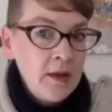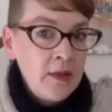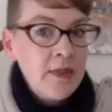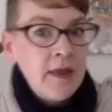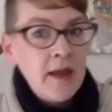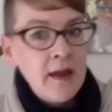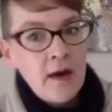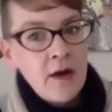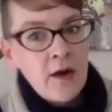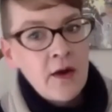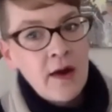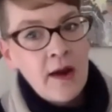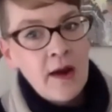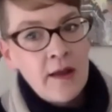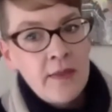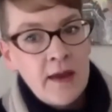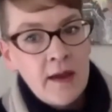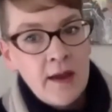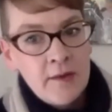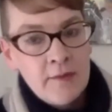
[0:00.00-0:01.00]
there,
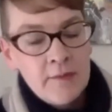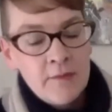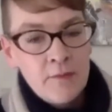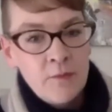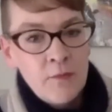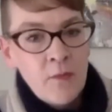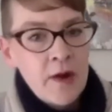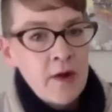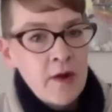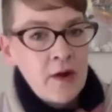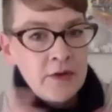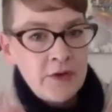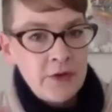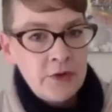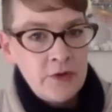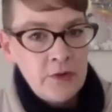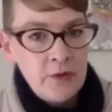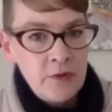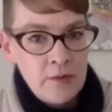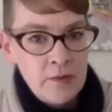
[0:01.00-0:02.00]
and then went on
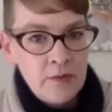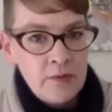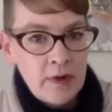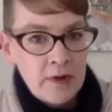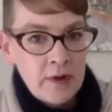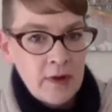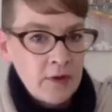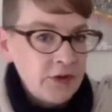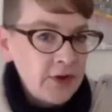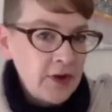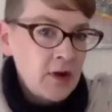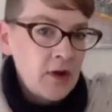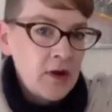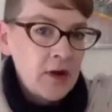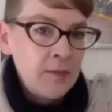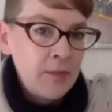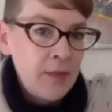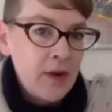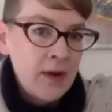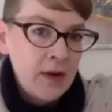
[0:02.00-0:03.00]
to take
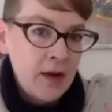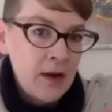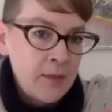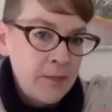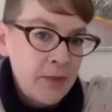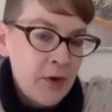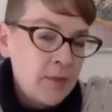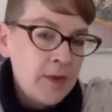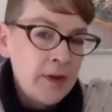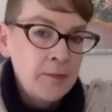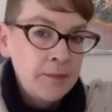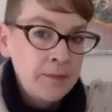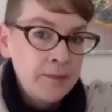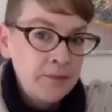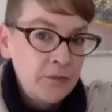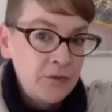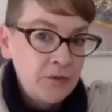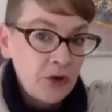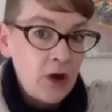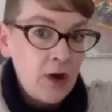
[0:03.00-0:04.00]
on a permanent
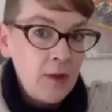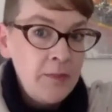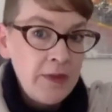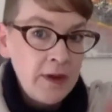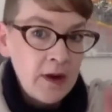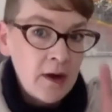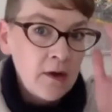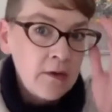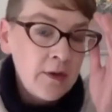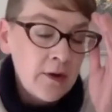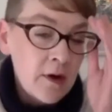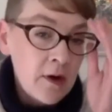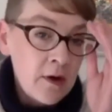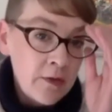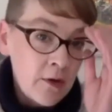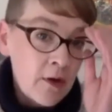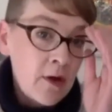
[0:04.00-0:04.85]
job there. There